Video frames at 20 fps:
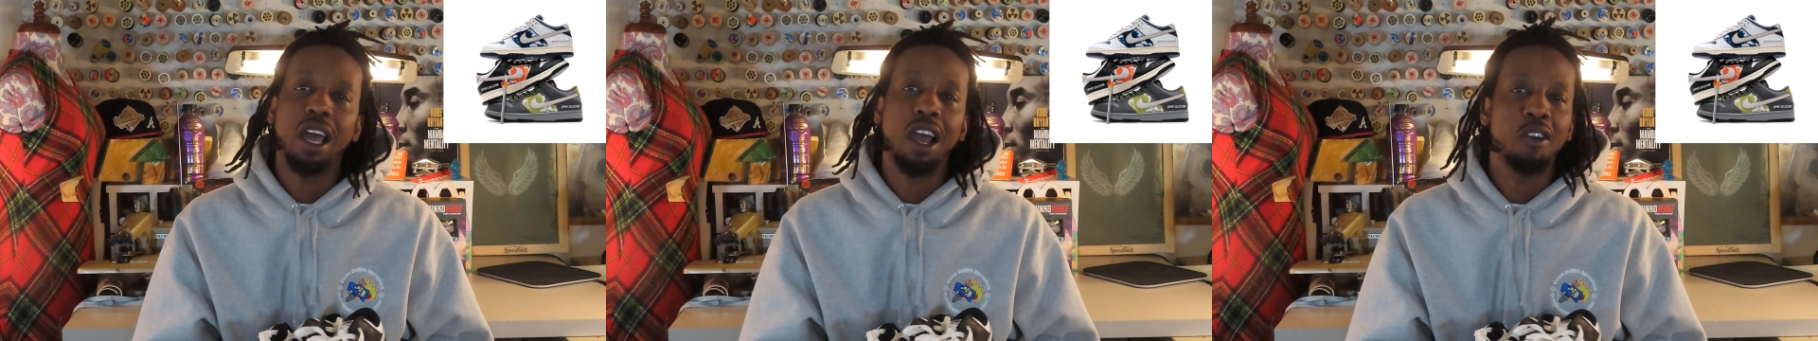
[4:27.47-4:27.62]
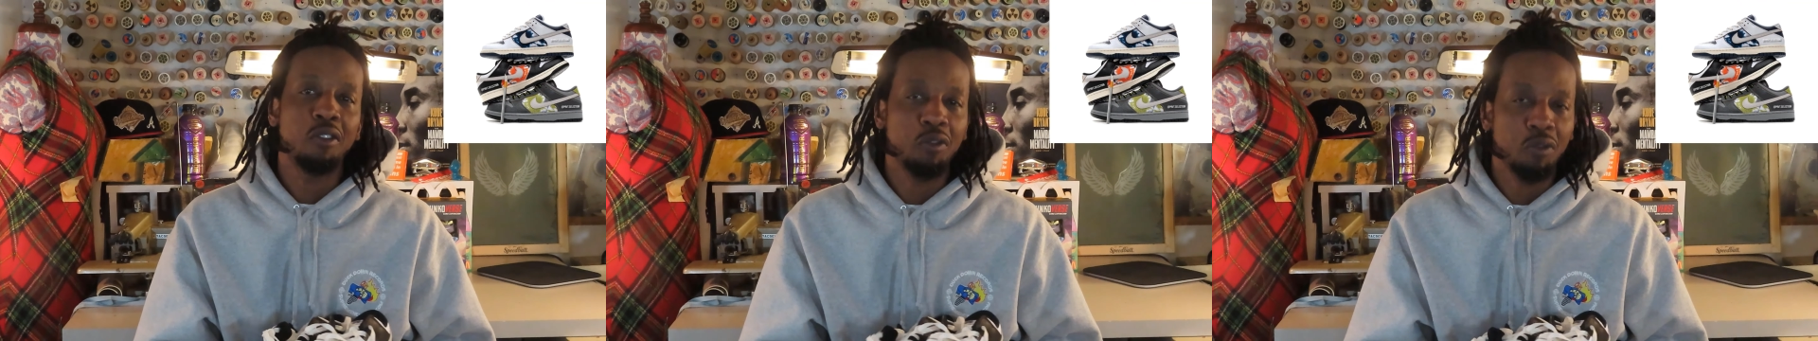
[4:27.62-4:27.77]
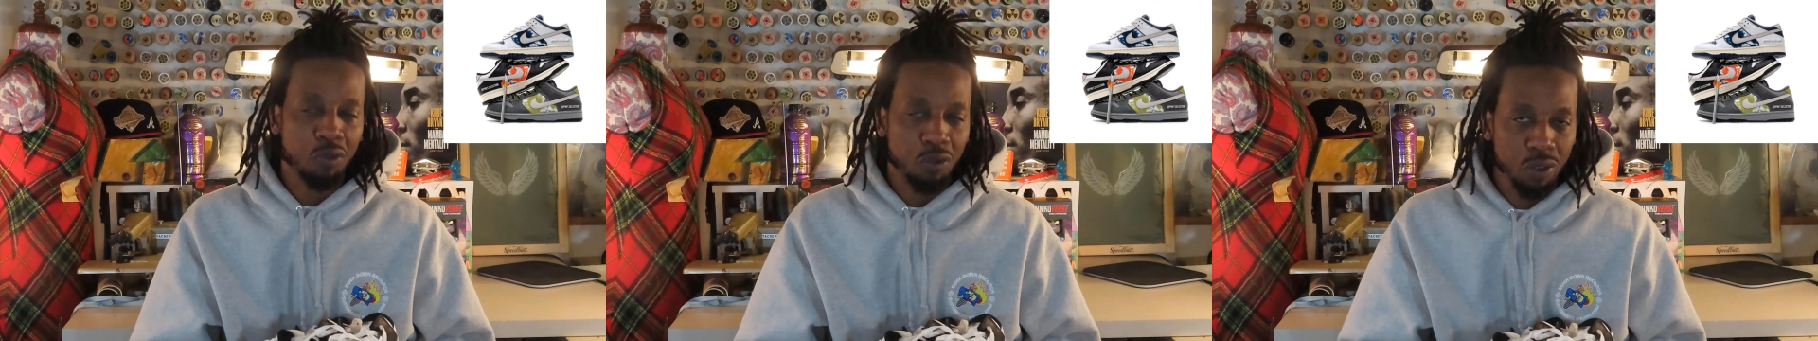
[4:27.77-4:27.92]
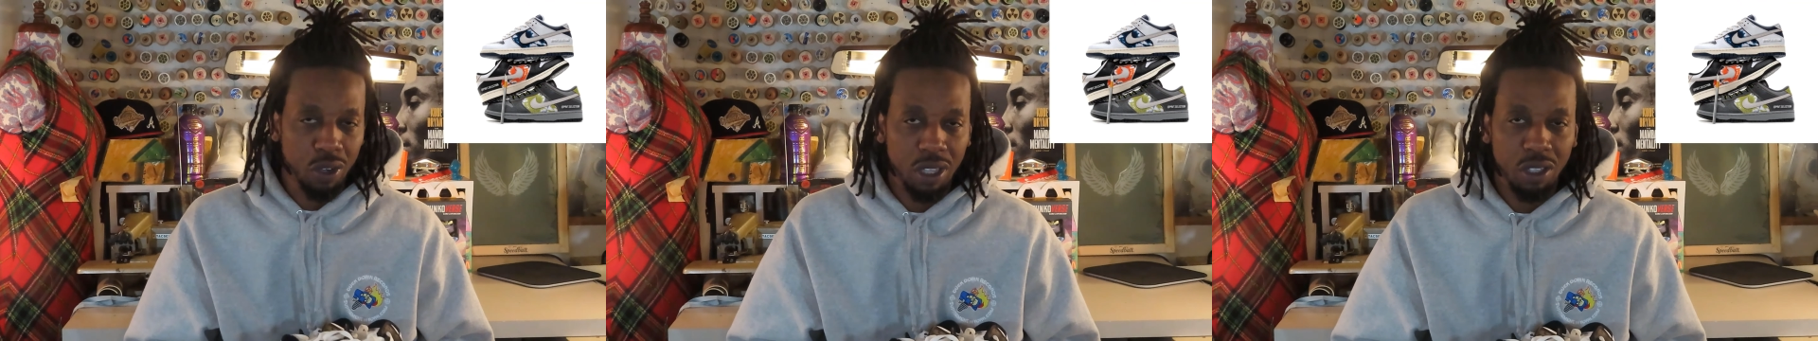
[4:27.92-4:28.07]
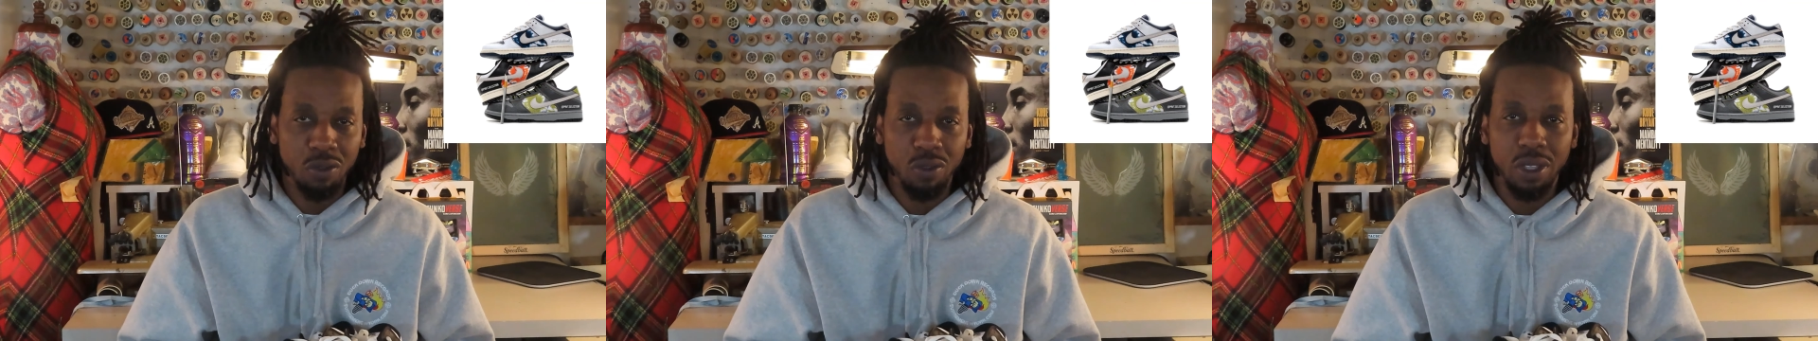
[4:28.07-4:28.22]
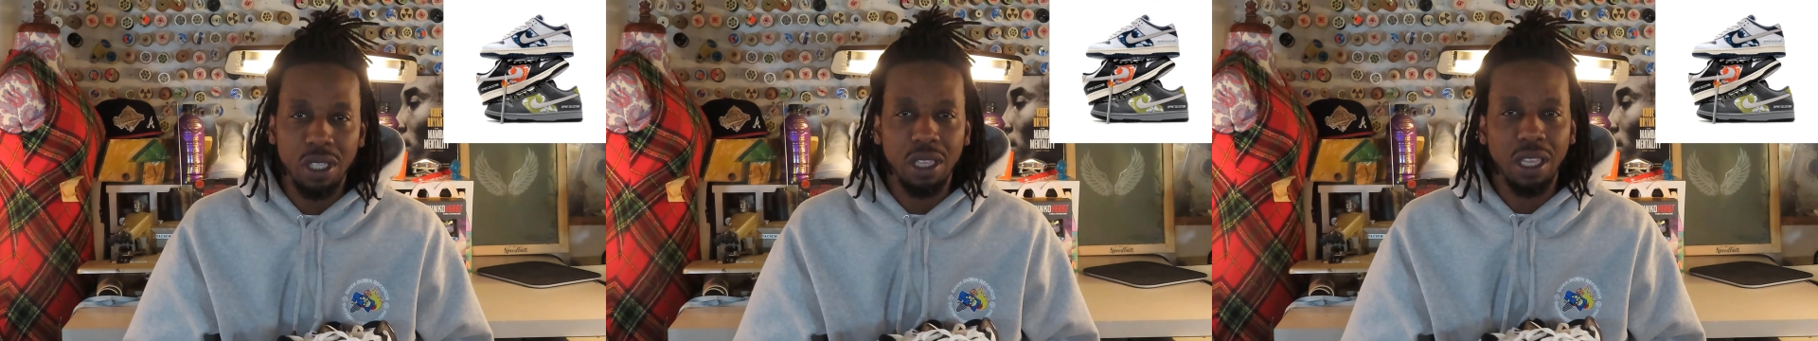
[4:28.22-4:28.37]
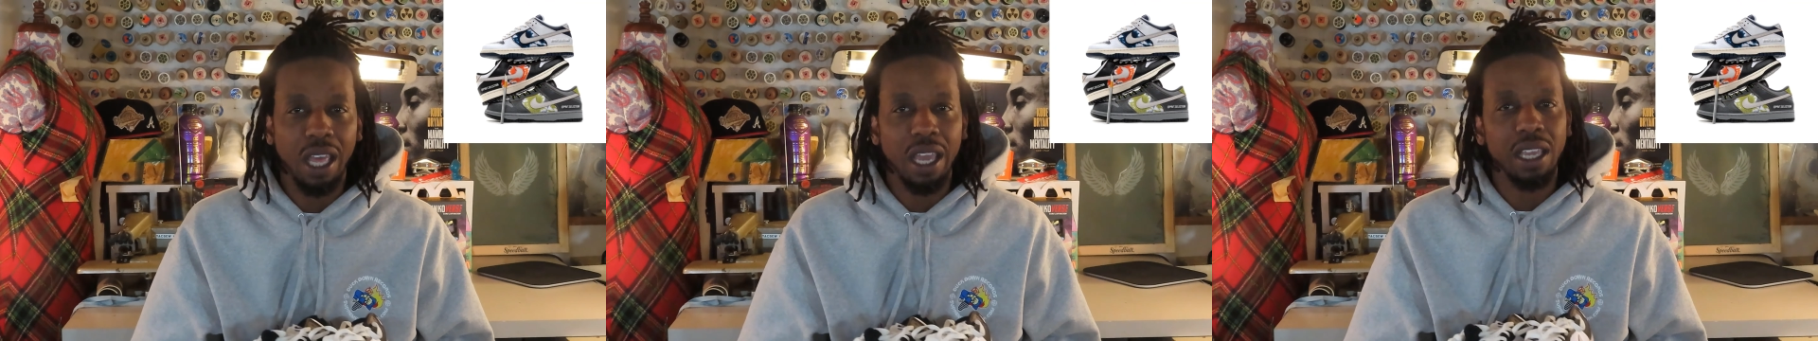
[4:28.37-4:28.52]
I really,
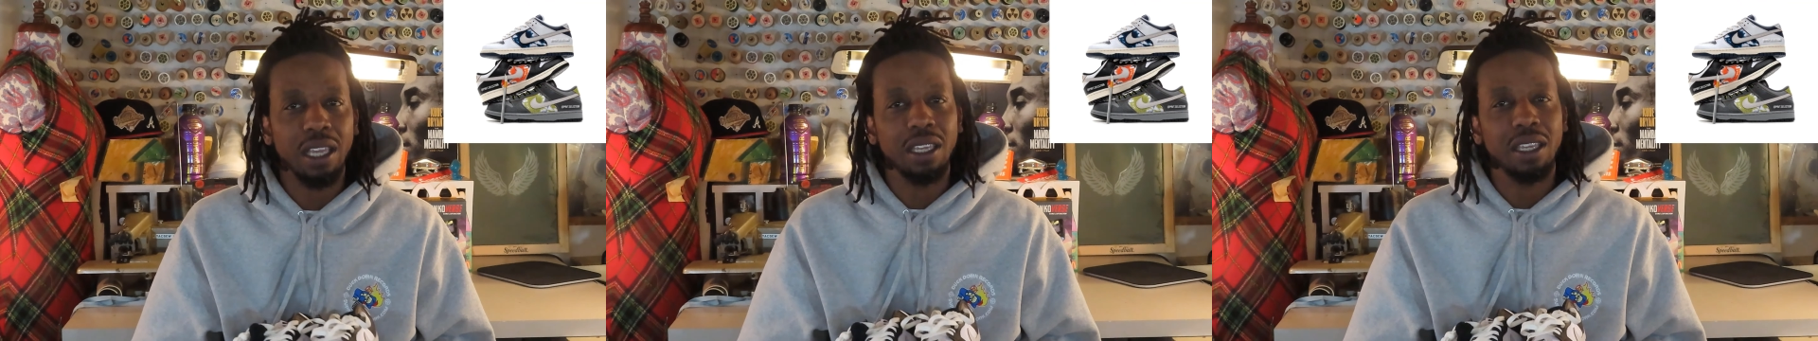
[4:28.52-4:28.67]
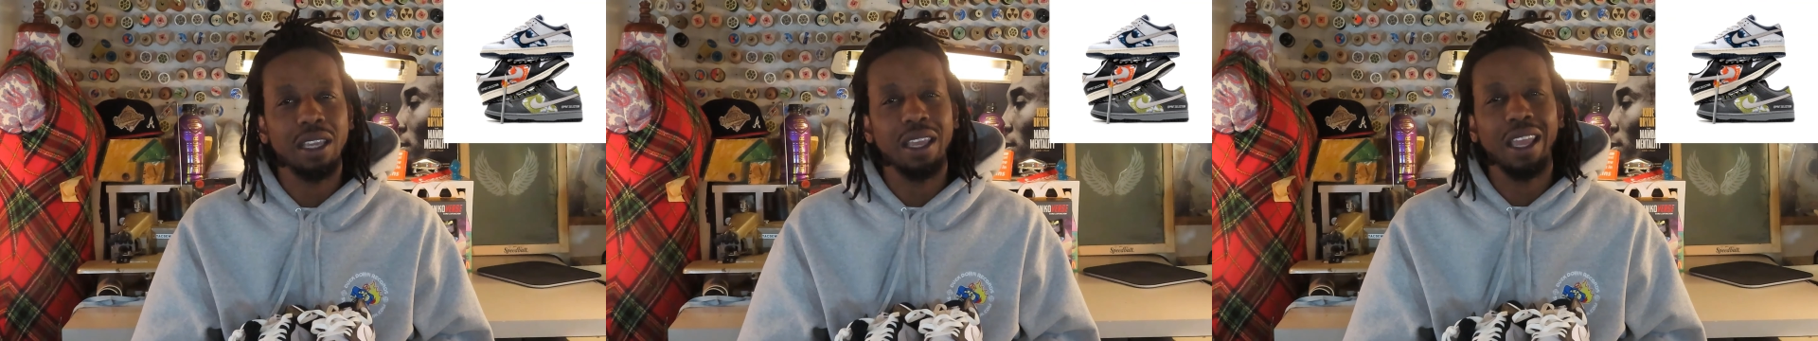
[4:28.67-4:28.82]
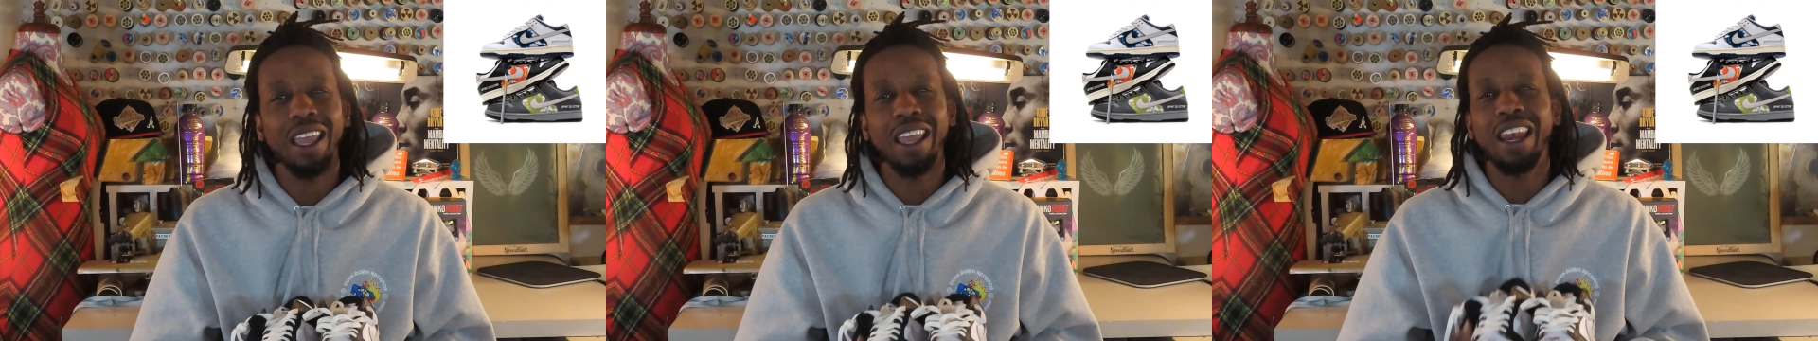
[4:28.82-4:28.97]
really like it,